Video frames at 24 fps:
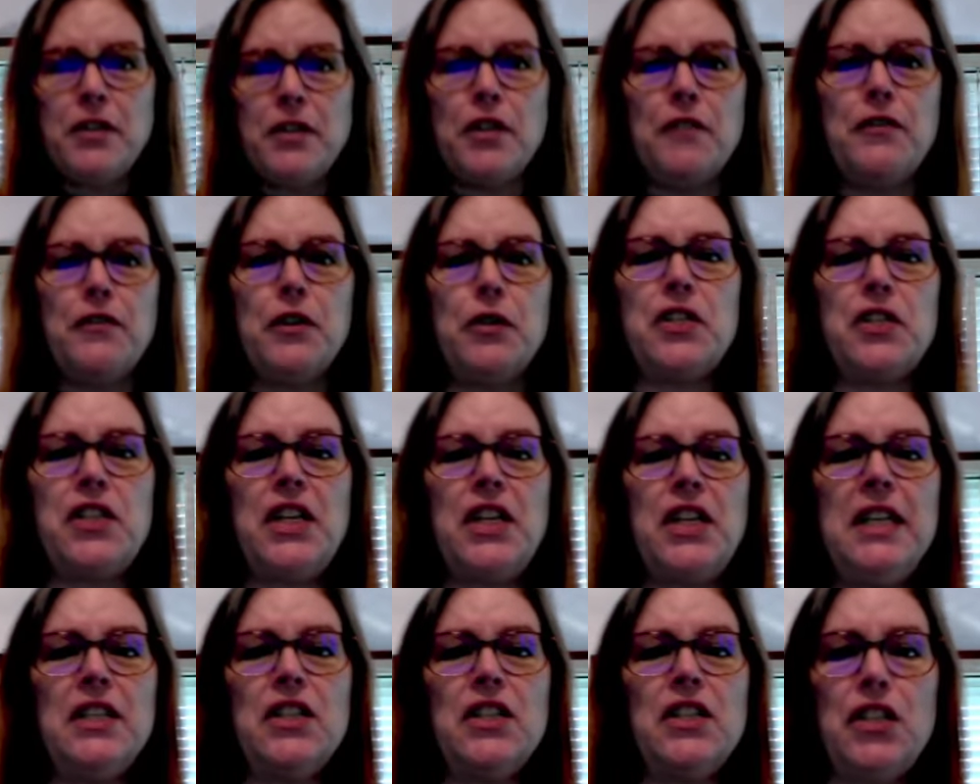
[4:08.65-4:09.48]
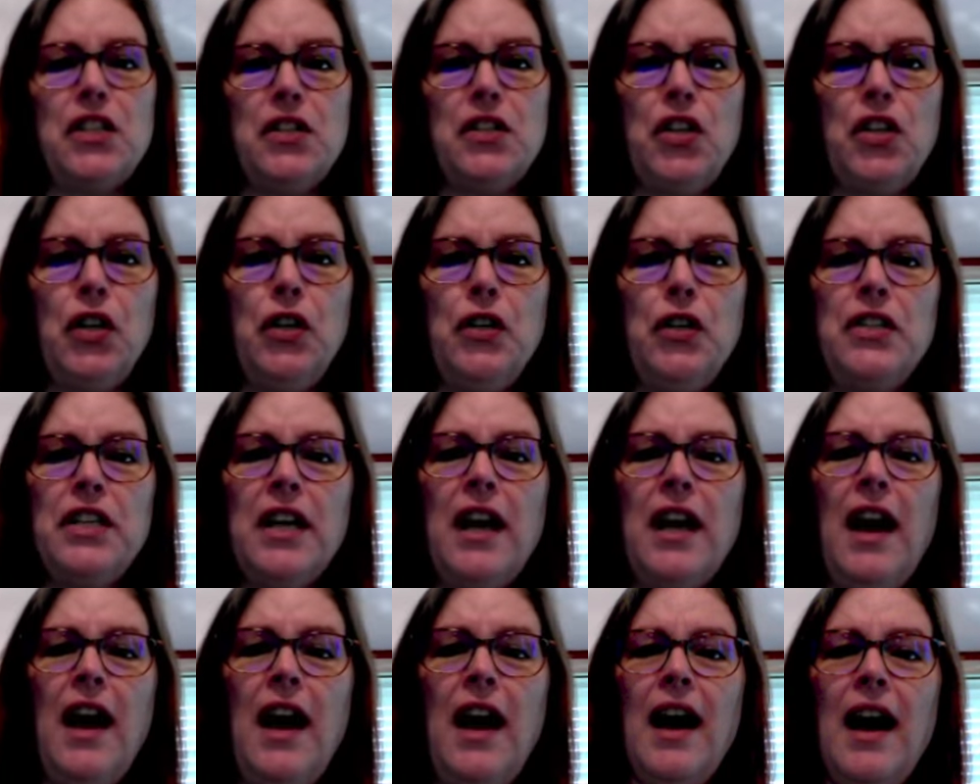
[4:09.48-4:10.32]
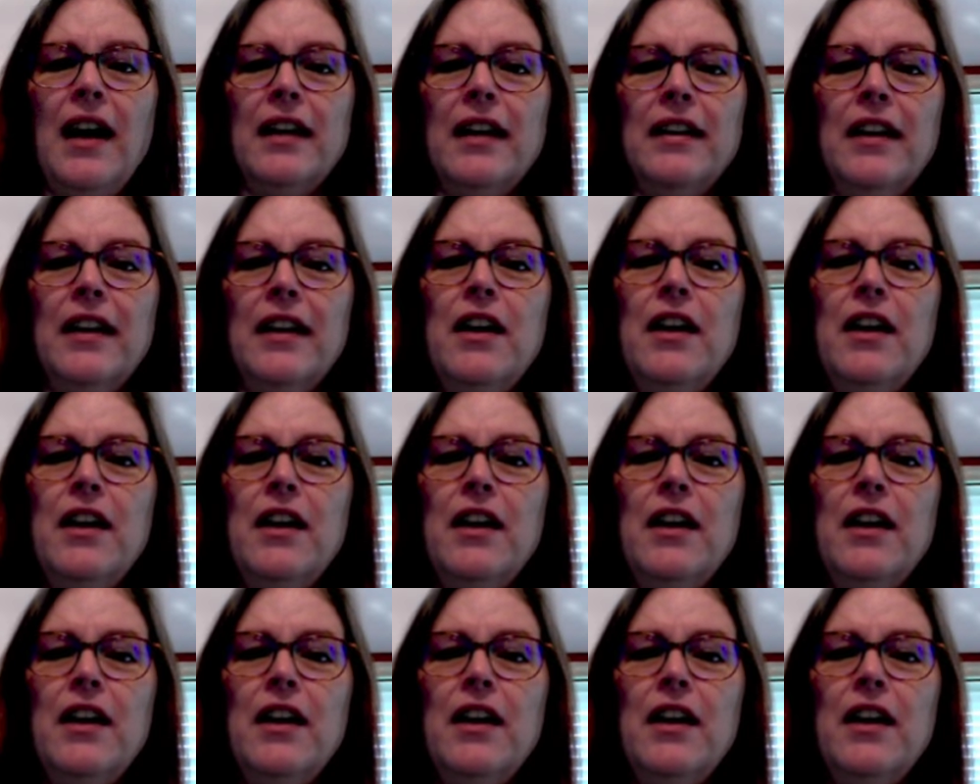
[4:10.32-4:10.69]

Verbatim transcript: of your sins and turn to God,